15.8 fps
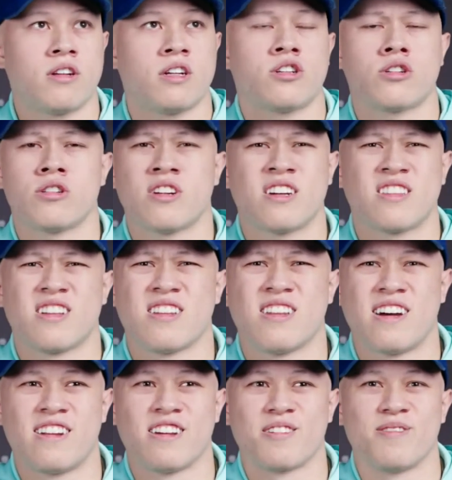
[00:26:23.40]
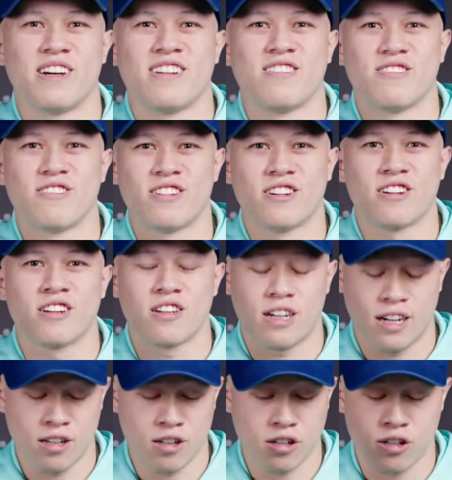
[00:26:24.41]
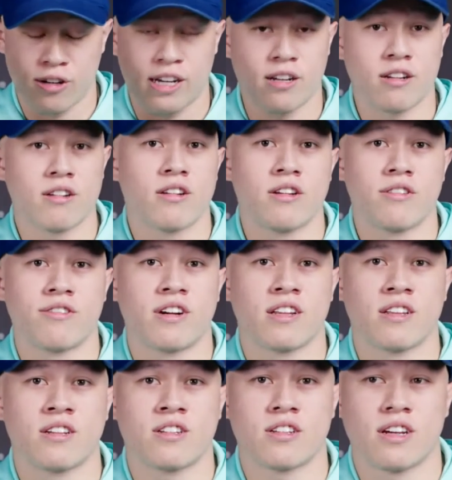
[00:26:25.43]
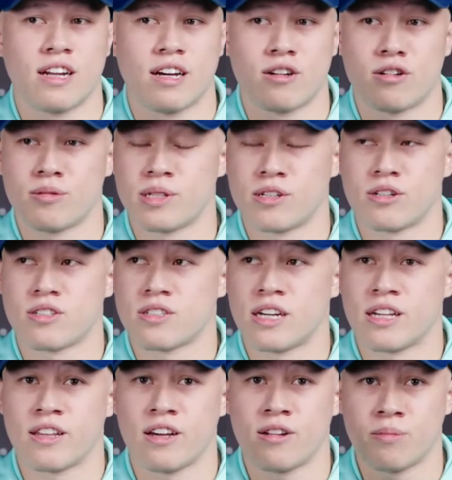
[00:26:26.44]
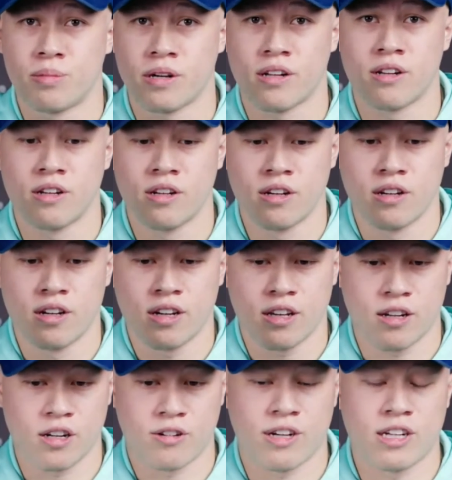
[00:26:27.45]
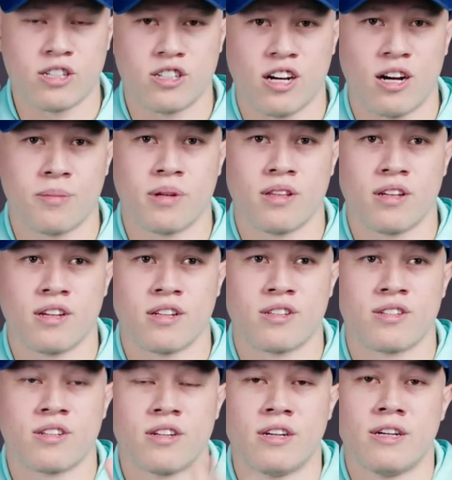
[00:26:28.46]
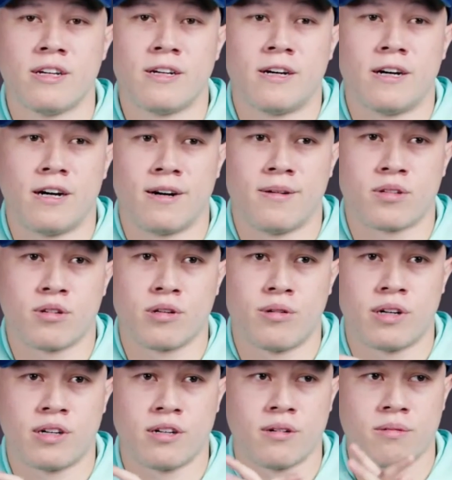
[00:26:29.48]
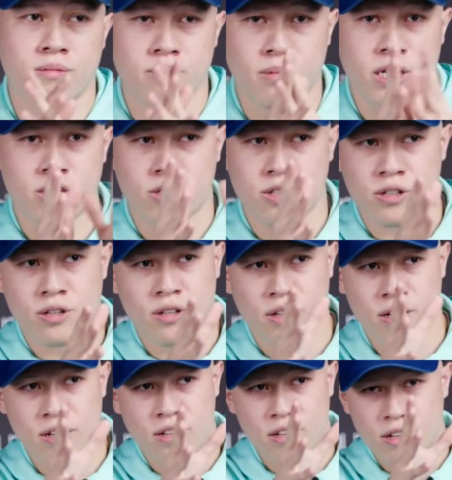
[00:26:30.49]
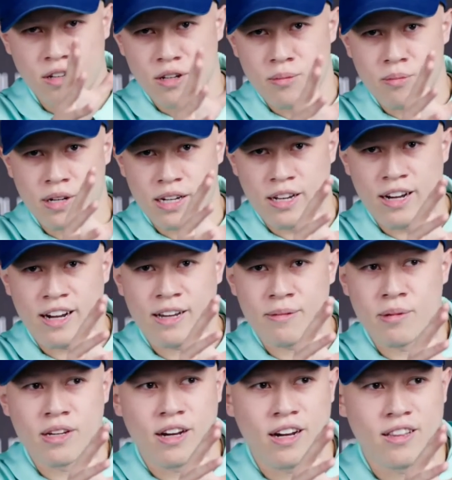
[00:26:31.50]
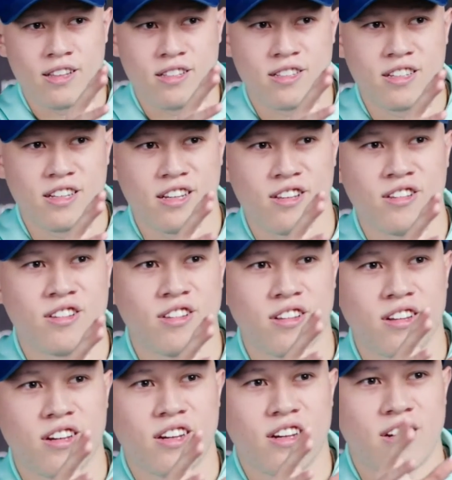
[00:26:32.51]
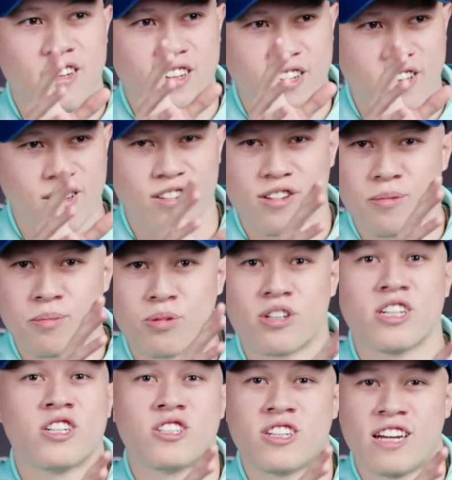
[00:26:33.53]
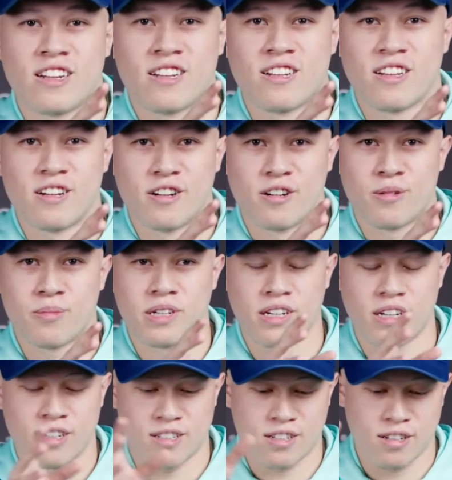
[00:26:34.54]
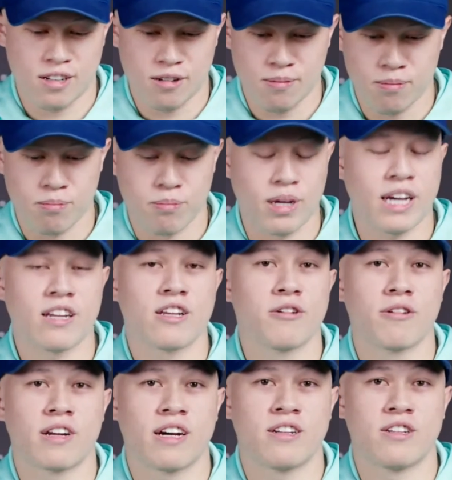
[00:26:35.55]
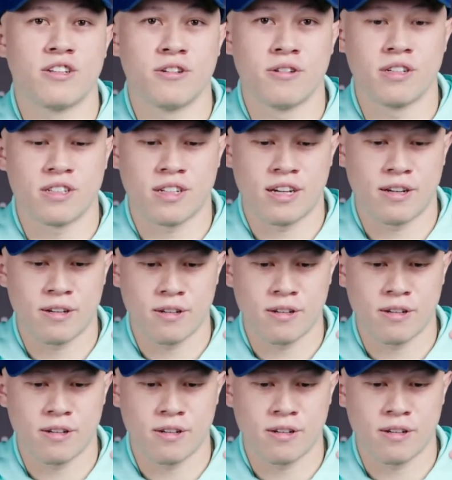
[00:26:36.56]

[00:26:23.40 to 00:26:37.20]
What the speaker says: just look at the lighting, man. I look great in front of this, and I normally don't say that, but he did a great job of this. So I want to make sure that my guy behind the scenes is appreciated here, because mainly what I do is